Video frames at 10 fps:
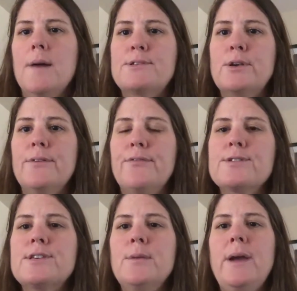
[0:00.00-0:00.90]
So the
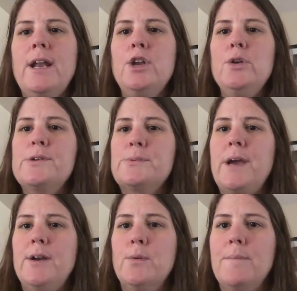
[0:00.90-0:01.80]
first thing we had to do is
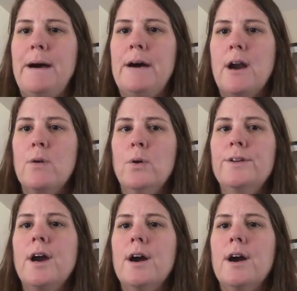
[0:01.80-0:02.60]
we had to rip out our old